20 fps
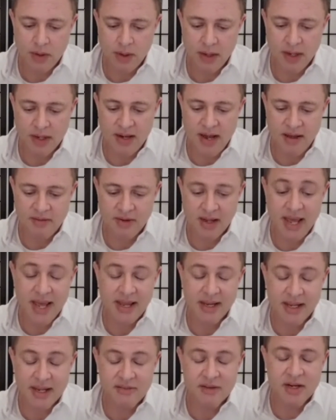having
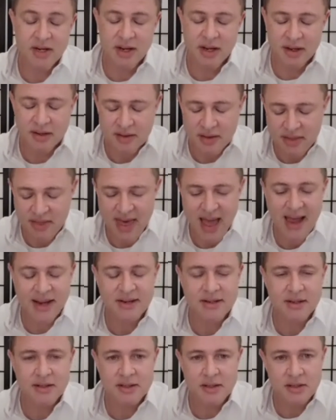given
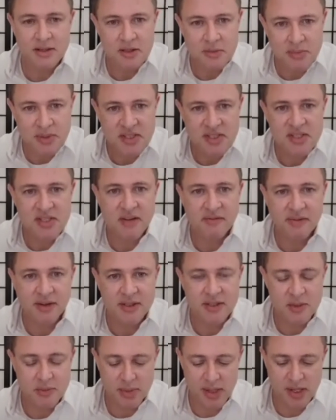that specific
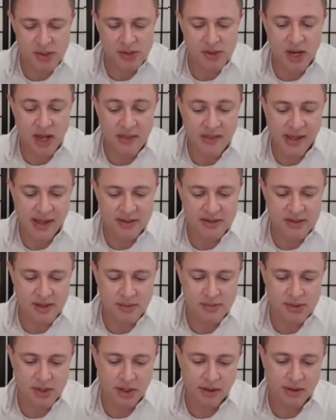speech on that
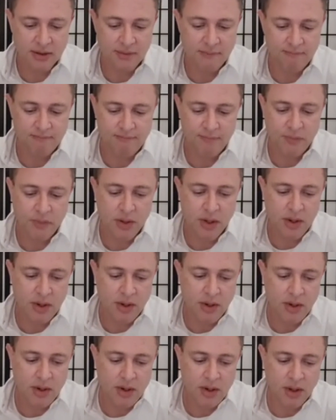subject.
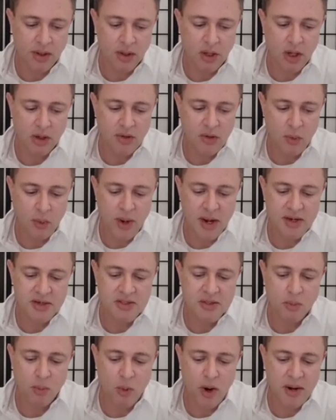Along the way,
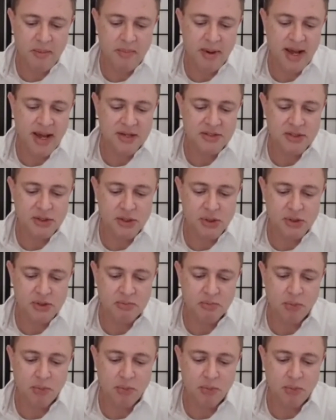some white passengers